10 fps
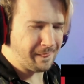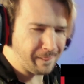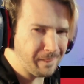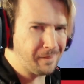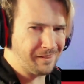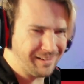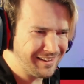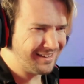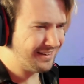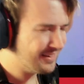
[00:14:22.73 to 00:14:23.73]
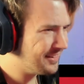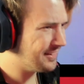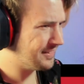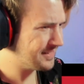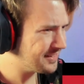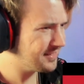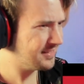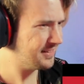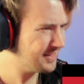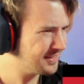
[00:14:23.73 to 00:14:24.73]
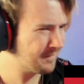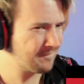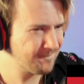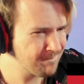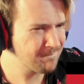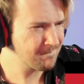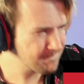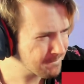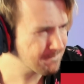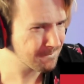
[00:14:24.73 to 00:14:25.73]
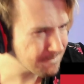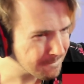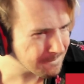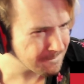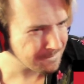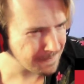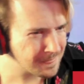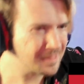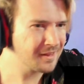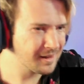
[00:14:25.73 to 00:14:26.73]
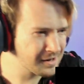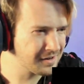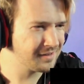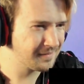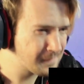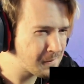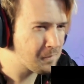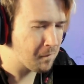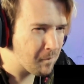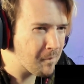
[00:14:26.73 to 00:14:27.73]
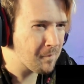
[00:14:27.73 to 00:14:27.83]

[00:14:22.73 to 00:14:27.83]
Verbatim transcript: hold of. Mad that I'm potent, and a pack and a massive support from the vast of the ocean. They know what their role is.